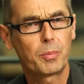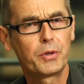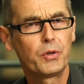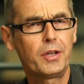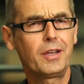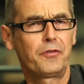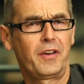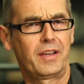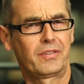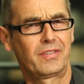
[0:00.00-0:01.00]
probably none of
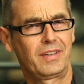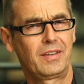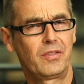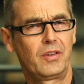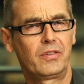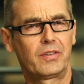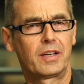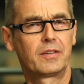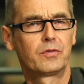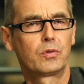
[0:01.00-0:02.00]
us in this
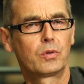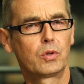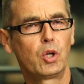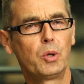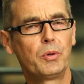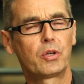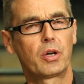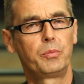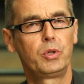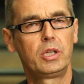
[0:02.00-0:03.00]
kind of global
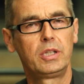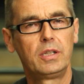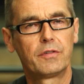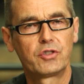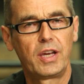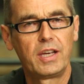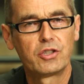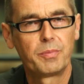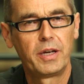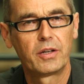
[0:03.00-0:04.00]
community of
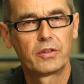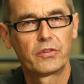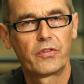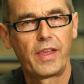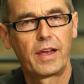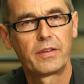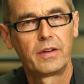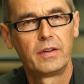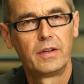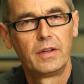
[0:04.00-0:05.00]
change makers that
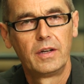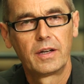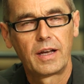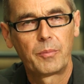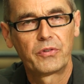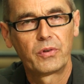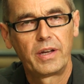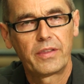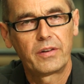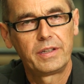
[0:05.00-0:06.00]
comes
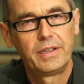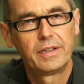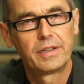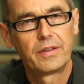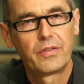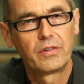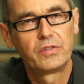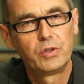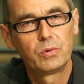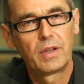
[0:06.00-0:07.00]
together here in
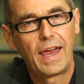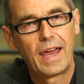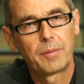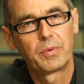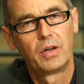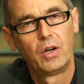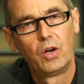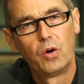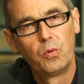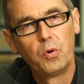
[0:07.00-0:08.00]
this U.Lab
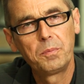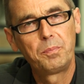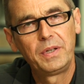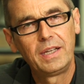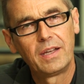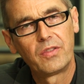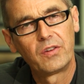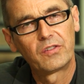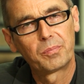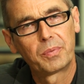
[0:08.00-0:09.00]
would be in
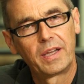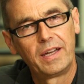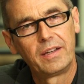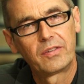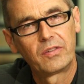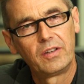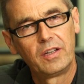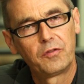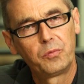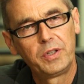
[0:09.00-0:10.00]
this place
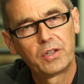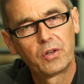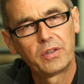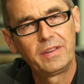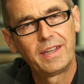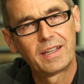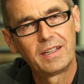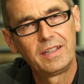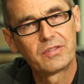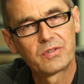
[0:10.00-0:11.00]
if we couldn't at
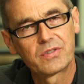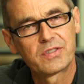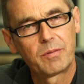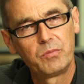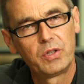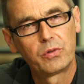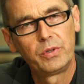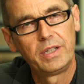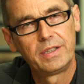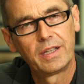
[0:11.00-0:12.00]
least to some
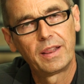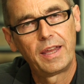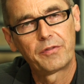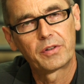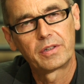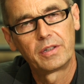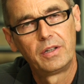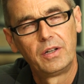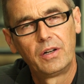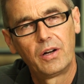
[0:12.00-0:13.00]
degree deliver
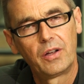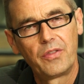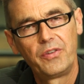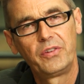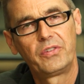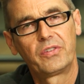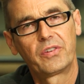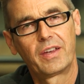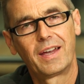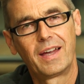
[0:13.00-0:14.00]
on this